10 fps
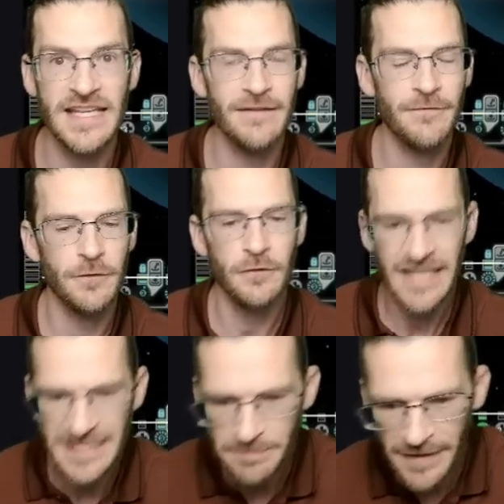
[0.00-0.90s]
If
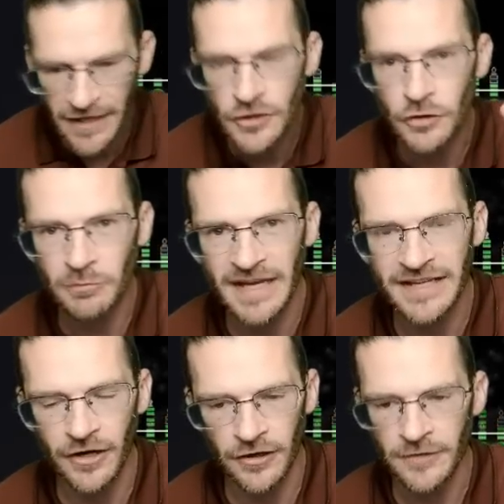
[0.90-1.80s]
it's been on your
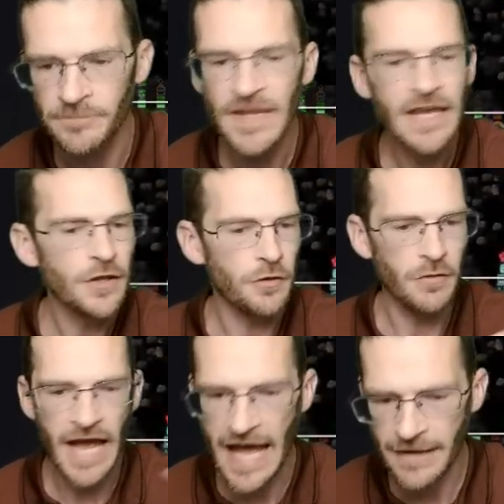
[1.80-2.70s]
radar, you
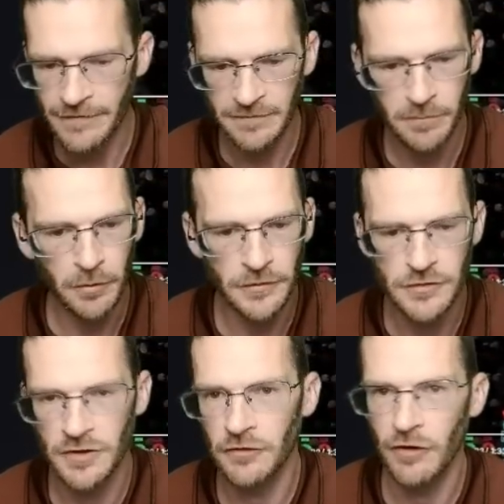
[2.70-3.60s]
haven't pulled the
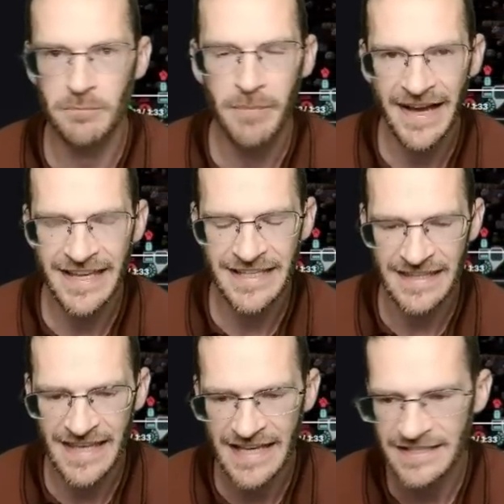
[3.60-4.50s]
trigger on buying
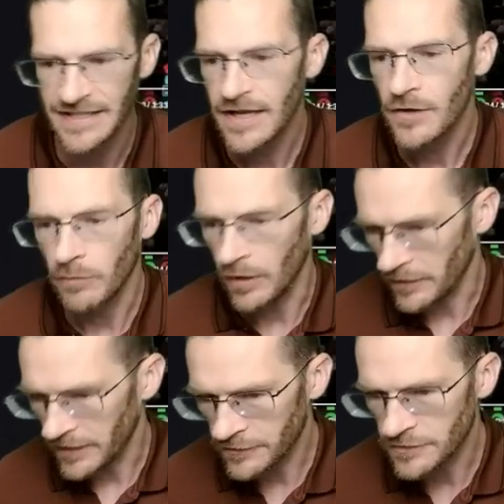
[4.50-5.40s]
it yet, well,
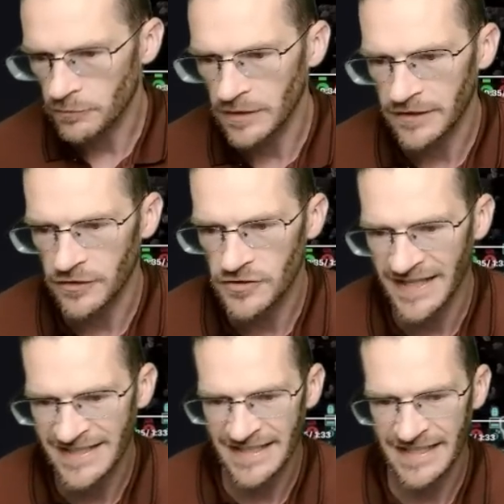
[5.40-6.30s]
here's a really good
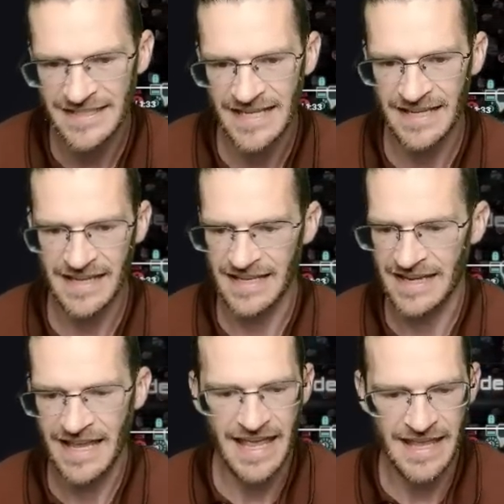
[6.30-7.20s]
chance it is
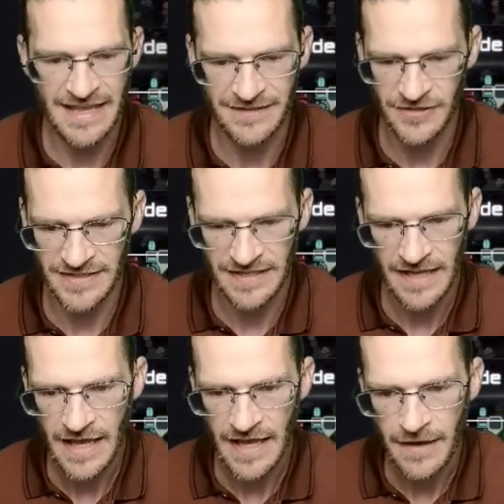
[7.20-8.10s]
a just
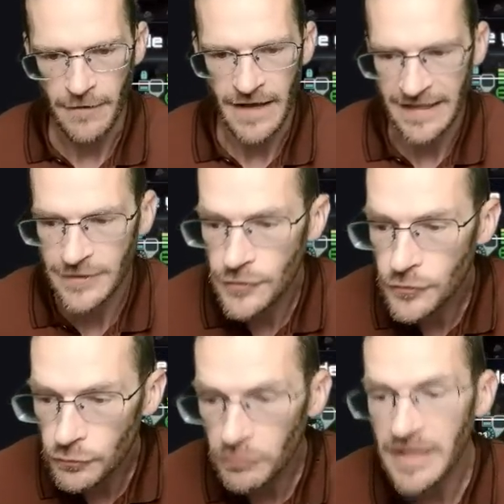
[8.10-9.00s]

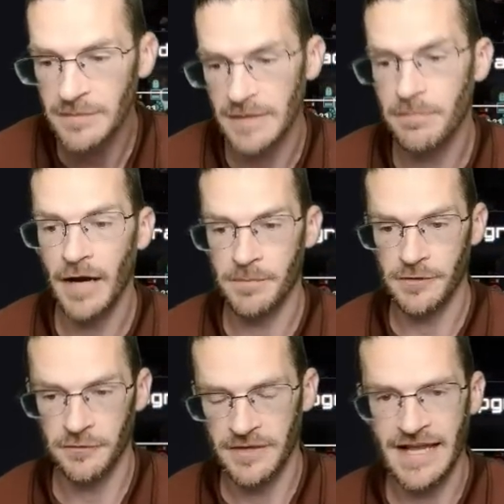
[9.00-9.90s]
extremely
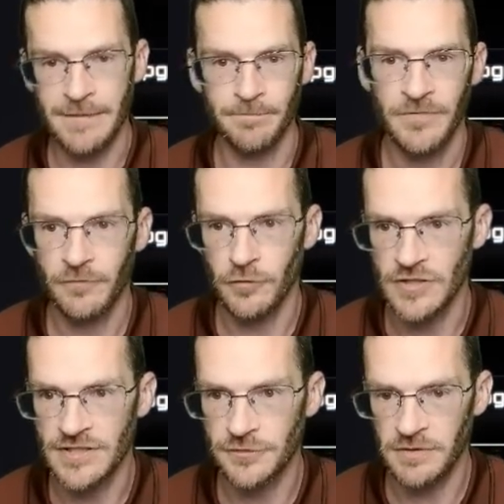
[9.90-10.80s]
popular game for
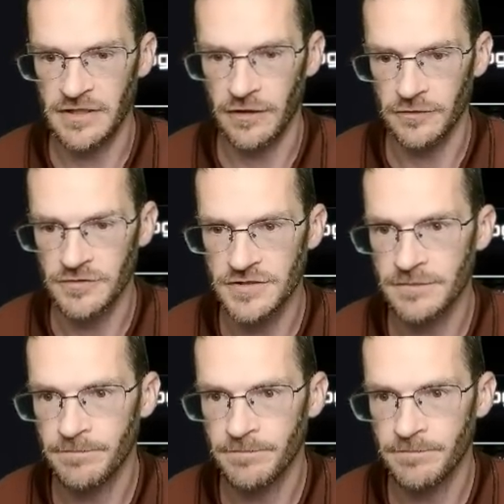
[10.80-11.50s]
just $3.